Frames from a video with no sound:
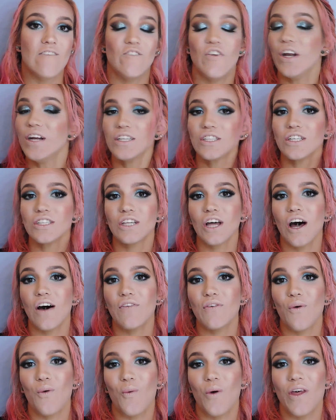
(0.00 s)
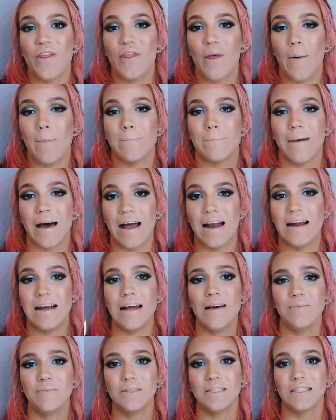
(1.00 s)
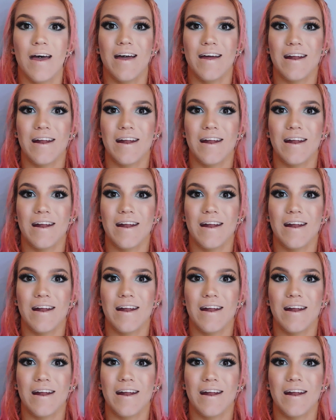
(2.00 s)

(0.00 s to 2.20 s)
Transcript: finish this off with my lips,